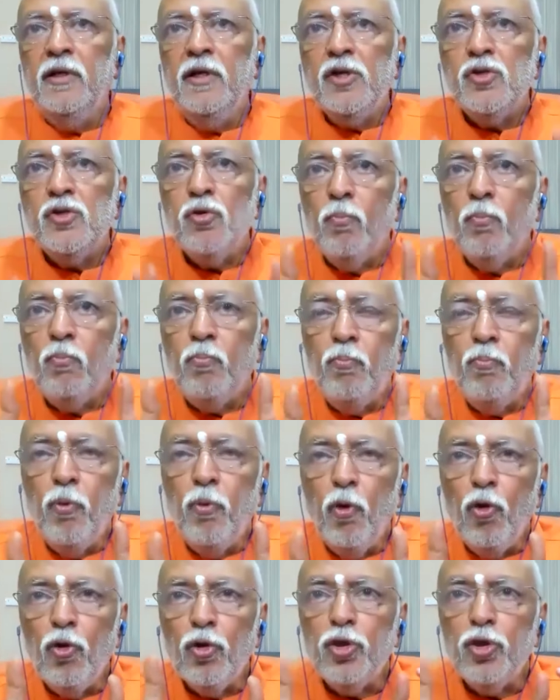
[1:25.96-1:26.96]
So,
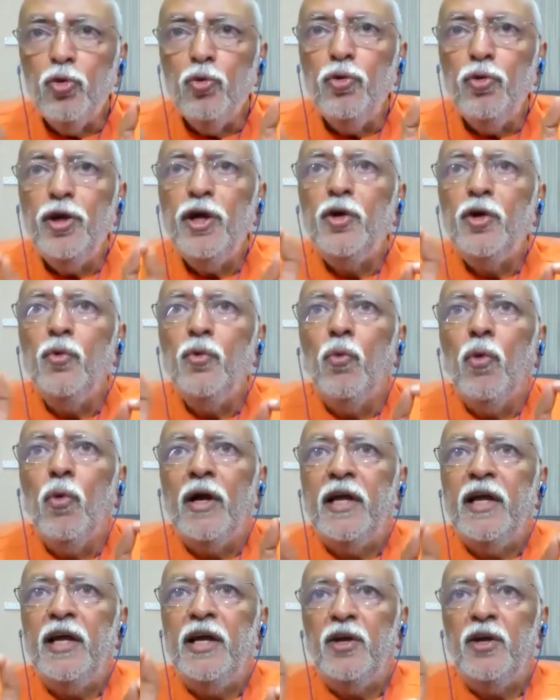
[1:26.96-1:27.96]
both you need to
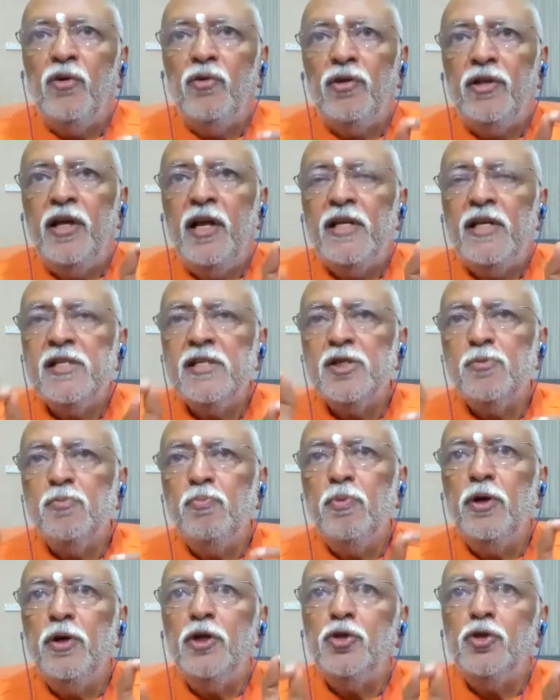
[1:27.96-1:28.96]
work it out. There is a
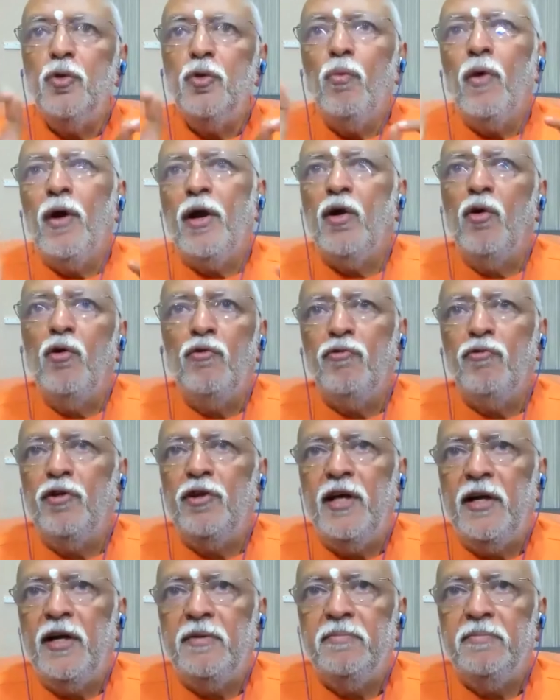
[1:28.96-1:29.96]
spiritual workout for
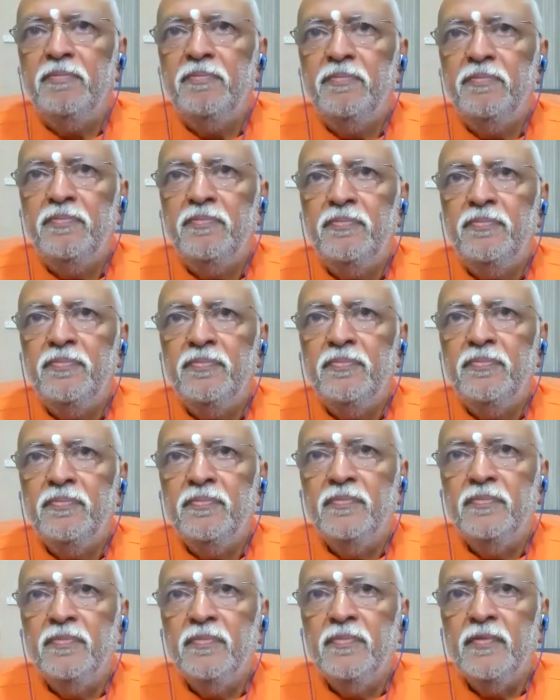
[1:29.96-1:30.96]
that.
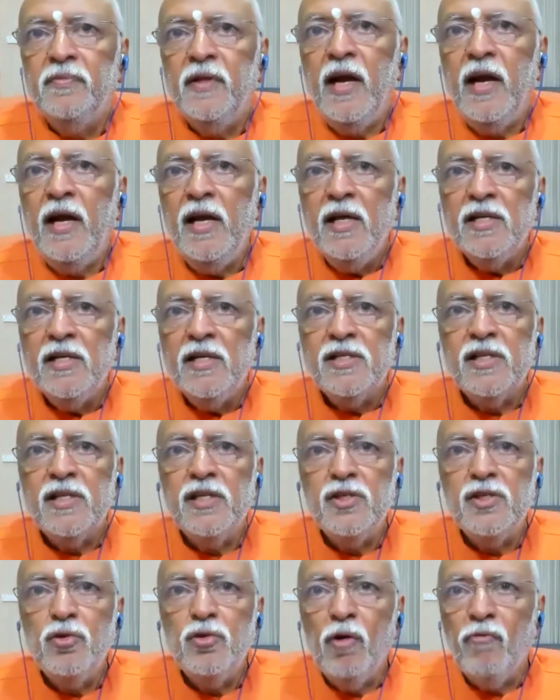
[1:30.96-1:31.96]
Right?
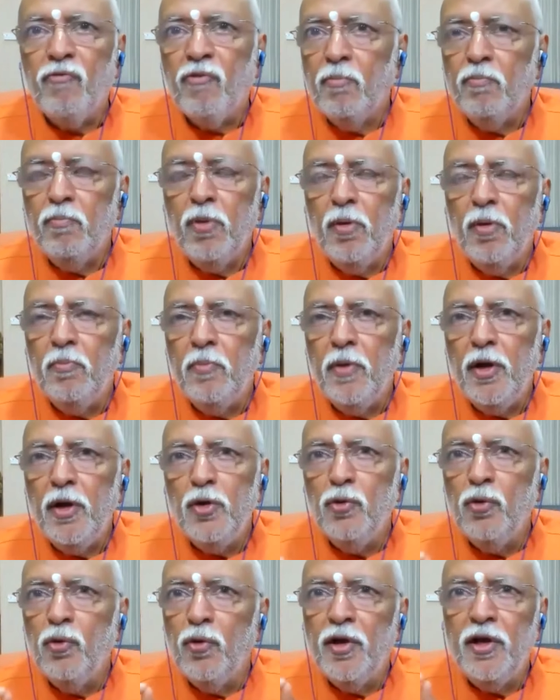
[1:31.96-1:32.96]
Since you are from Bombay,
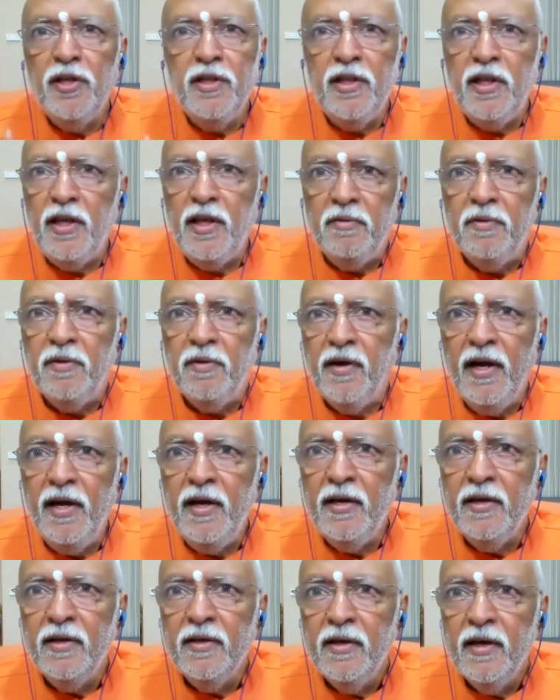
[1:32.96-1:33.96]
you know Hindi,
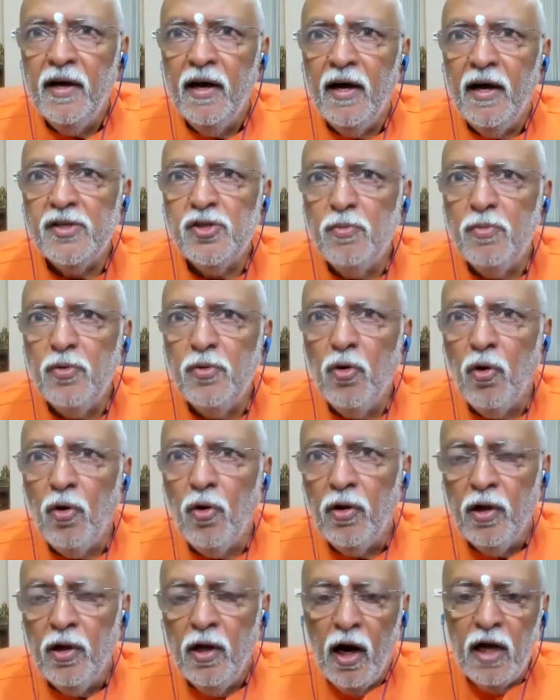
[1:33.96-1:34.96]
right? Assume you know.
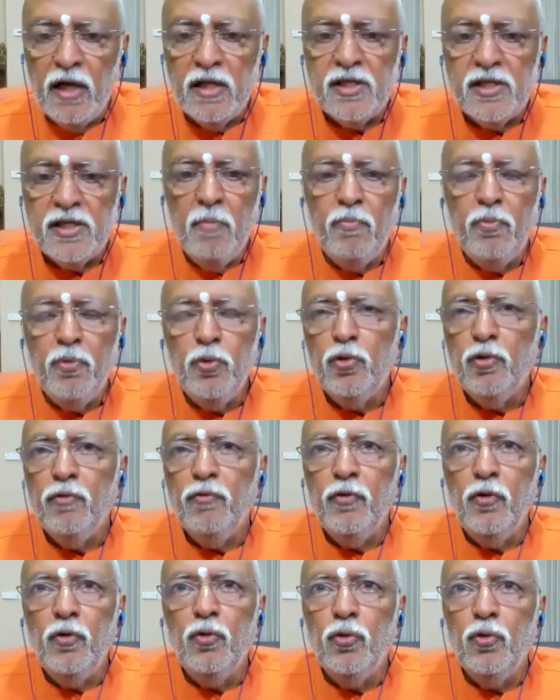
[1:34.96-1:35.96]
I'll say yes. A
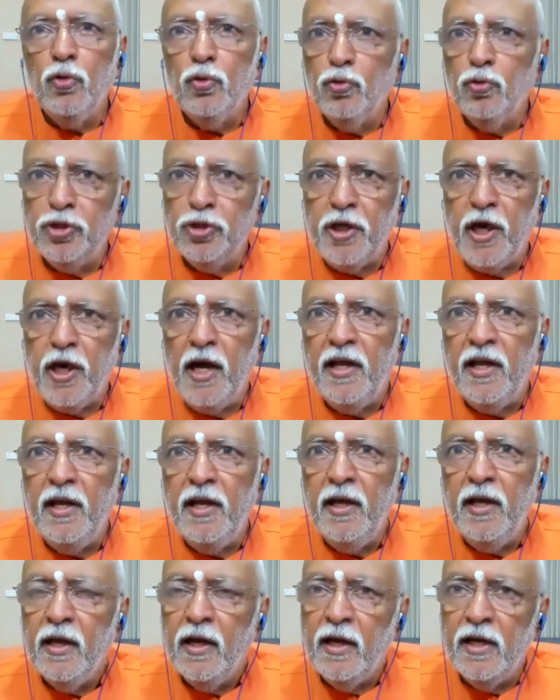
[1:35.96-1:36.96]
beautiful Urdu
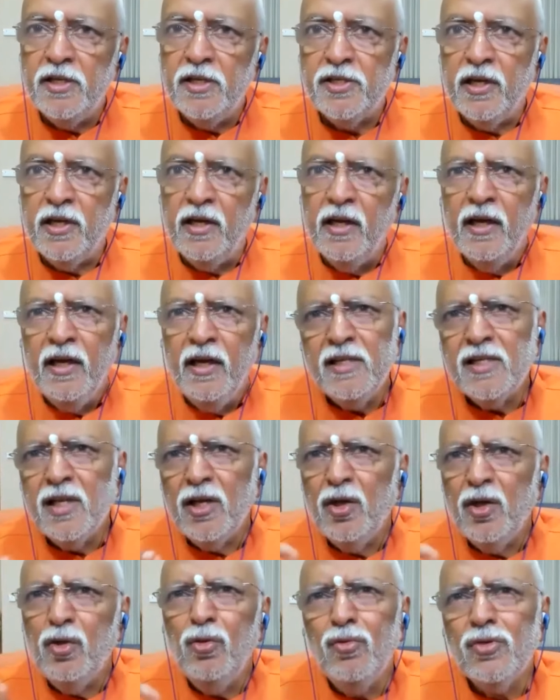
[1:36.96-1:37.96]
shayari. Listen, it's a
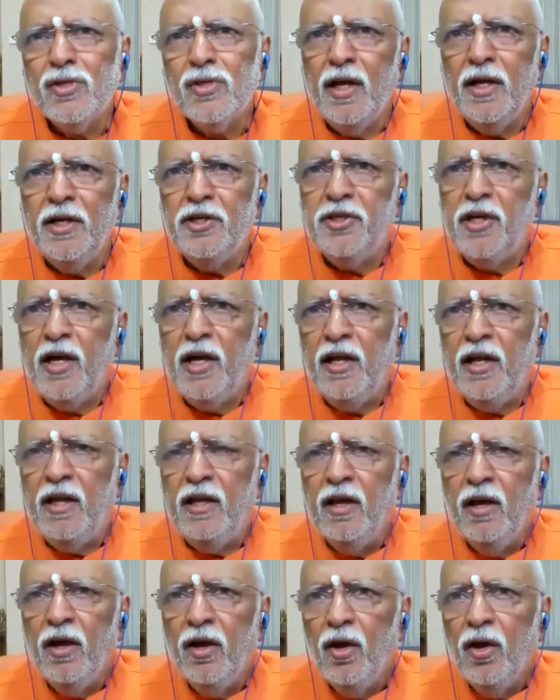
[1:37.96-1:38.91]
Hindustani shayari.